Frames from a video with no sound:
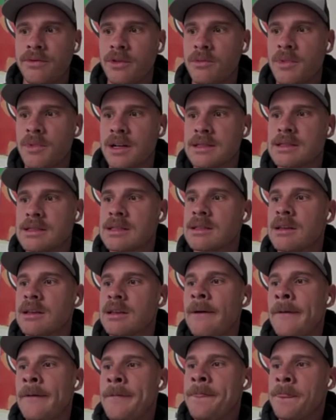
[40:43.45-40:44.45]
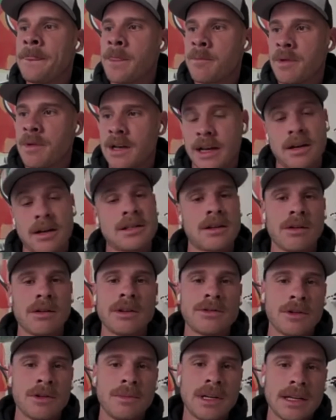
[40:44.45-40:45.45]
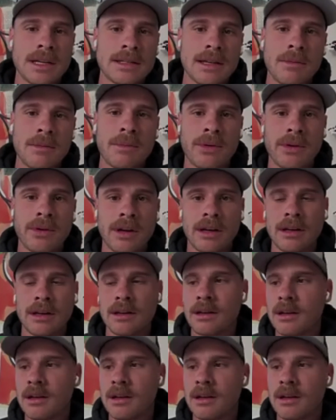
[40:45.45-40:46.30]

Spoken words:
months, but there's going to be at some point